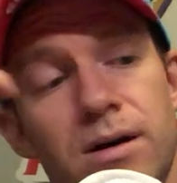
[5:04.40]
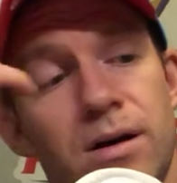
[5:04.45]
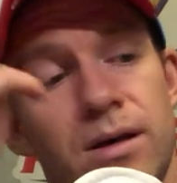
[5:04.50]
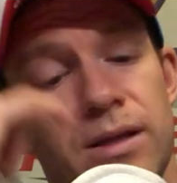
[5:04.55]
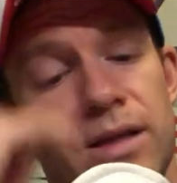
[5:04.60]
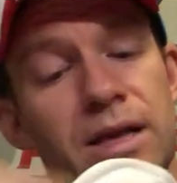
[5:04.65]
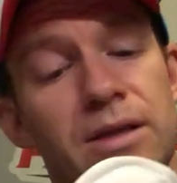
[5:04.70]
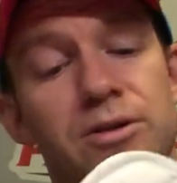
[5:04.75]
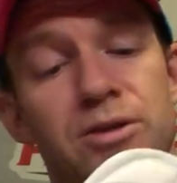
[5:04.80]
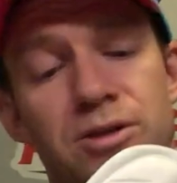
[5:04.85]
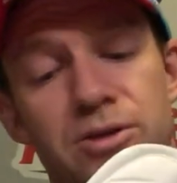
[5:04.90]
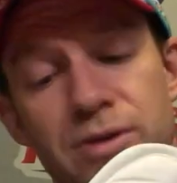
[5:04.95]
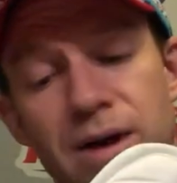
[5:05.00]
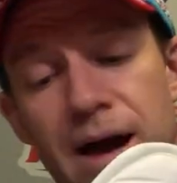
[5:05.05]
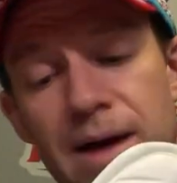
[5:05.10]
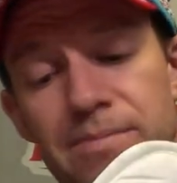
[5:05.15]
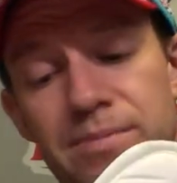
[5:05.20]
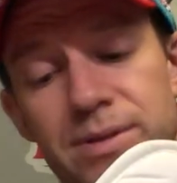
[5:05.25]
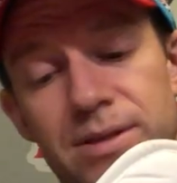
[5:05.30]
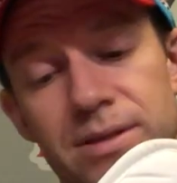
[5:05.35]
leather
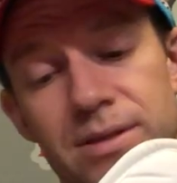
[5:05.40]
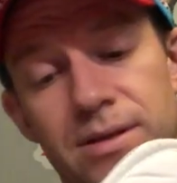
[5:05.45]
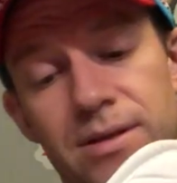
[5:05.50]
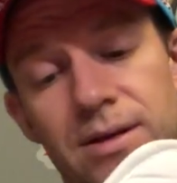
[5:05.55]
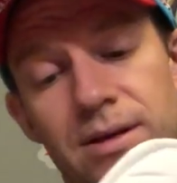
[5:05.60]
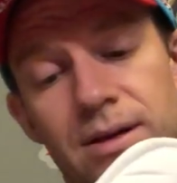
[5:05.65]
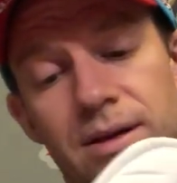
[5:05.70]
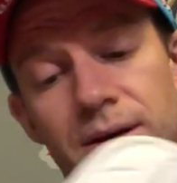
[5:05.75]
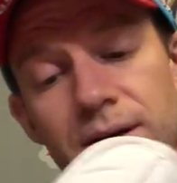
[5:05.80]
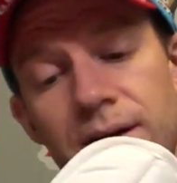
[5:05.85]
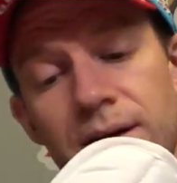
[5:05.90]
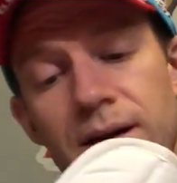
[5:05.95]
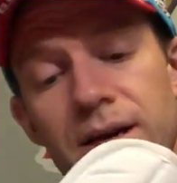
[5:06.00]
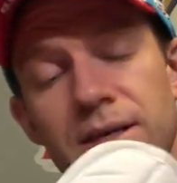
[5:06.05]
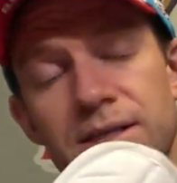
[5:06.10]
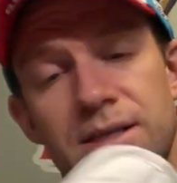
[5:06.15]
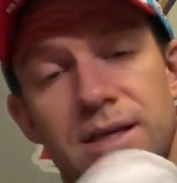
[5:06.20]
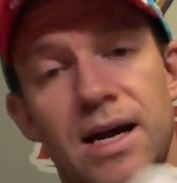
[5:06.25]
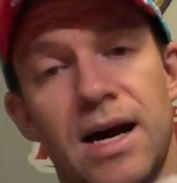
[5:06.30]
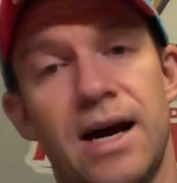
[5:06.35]
straps.
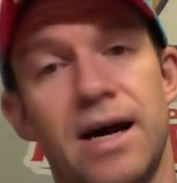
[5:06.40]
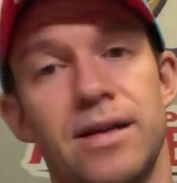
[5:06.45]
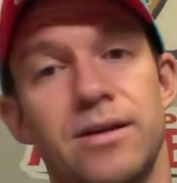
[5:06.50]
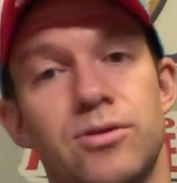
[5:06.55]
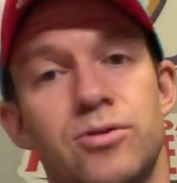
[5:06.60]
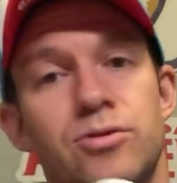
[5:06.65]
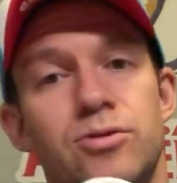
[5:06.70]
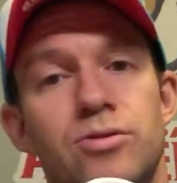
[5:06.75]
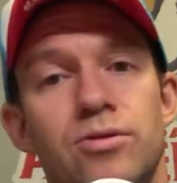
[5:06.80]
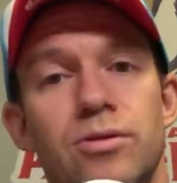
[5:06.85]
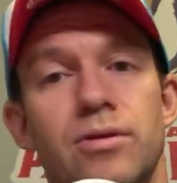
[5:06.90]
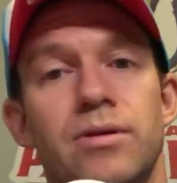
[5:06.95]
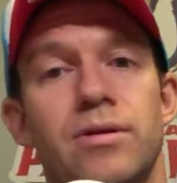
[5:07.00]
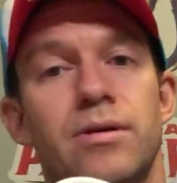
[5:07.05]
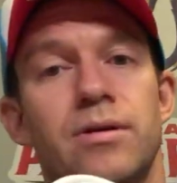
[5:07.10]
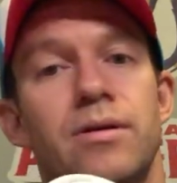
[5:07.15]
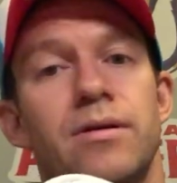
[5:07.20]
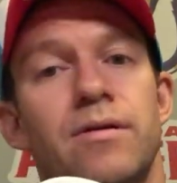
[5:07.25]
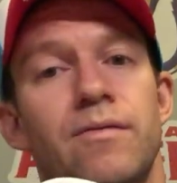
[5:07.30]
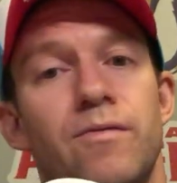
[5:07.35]
It's got,
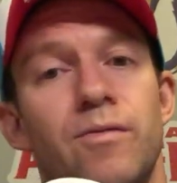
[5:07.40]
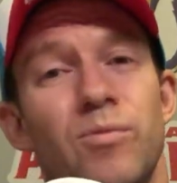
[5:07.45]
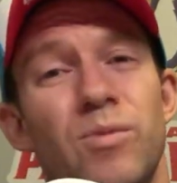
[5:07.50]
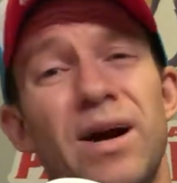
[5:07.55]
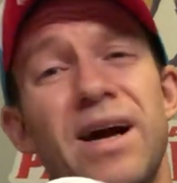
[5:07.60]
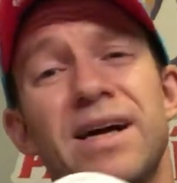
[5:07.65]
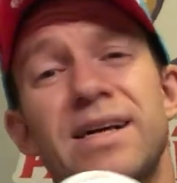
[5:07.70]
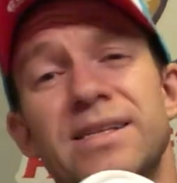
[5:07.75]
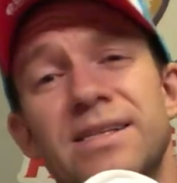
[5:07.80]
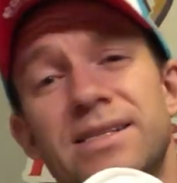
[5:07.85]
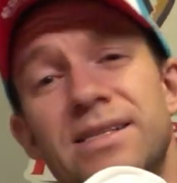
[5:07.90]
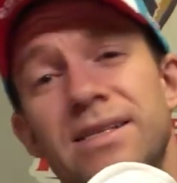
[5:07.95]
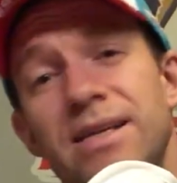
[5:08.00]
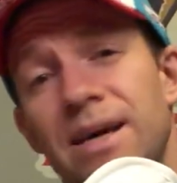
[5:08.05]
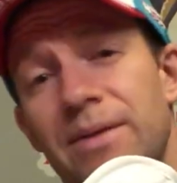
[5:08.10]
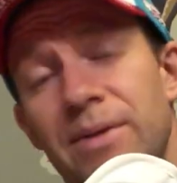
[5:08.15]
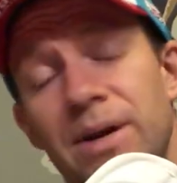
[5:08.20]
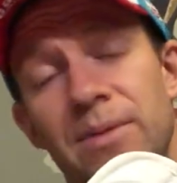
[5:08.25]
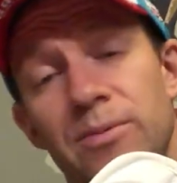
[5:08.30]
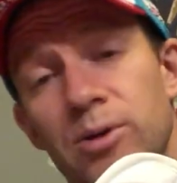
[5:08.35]
from what I can
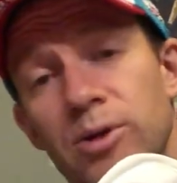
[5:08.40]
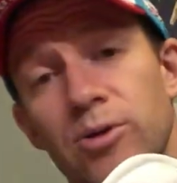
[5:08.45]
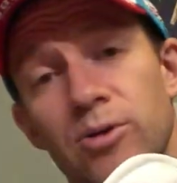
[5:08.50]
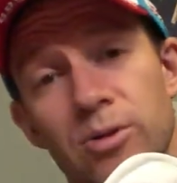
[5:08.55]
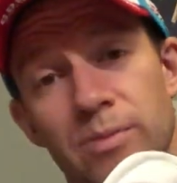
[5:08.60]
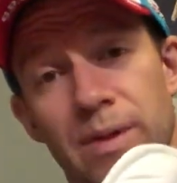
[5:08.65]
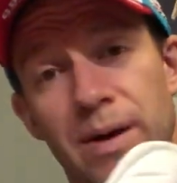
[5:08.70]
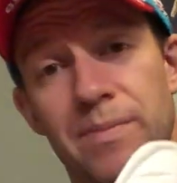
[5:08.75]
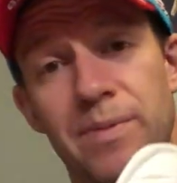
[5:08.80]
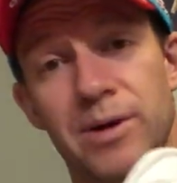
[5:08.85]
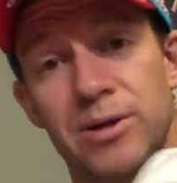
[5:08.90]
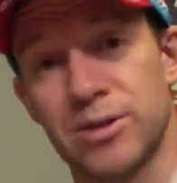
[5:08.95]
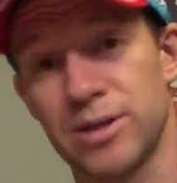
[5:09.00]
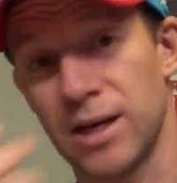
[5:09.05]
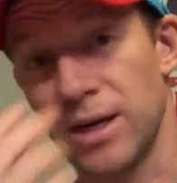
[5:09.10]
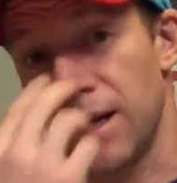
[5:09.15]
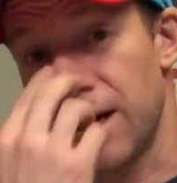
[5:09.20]
see, I mean, I'm only going by pictures